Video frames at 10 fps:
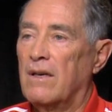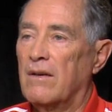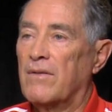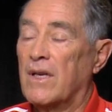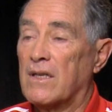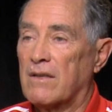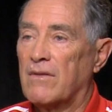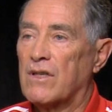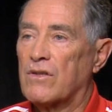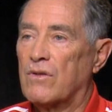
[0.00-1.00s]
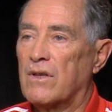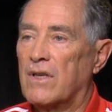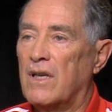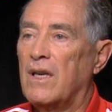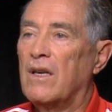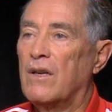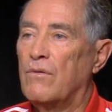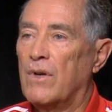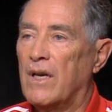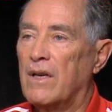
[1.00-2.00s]
uh, things of this sort that he had
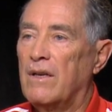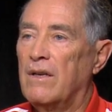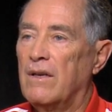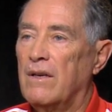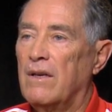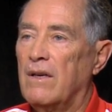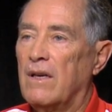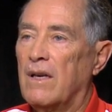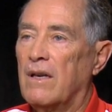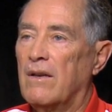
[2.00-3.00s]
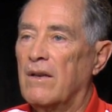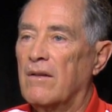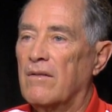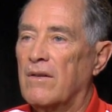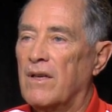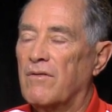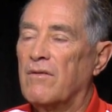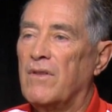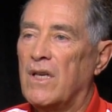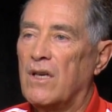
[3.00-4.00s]
read, and uh,
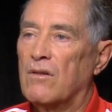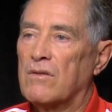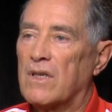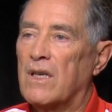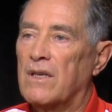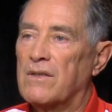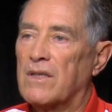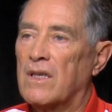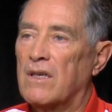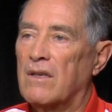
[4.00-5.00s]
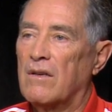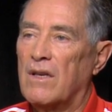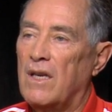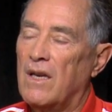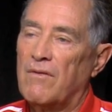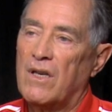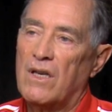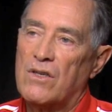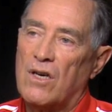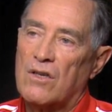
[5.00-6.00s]
different videos that he had seen. He right. never
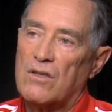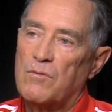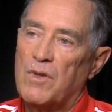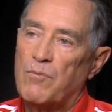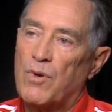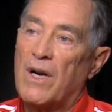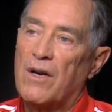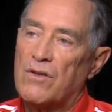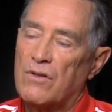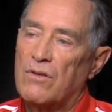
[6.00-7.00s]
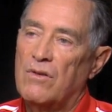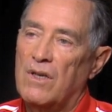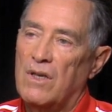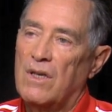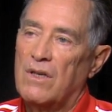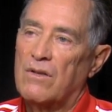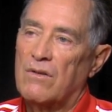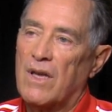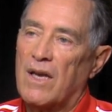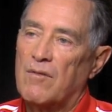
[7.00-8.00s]
did talk to me prior to
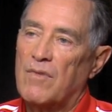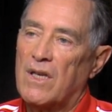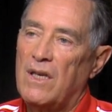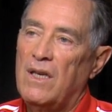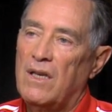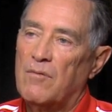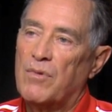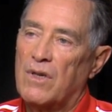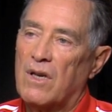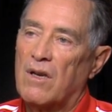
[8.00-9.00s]
to that, but he hit it pretty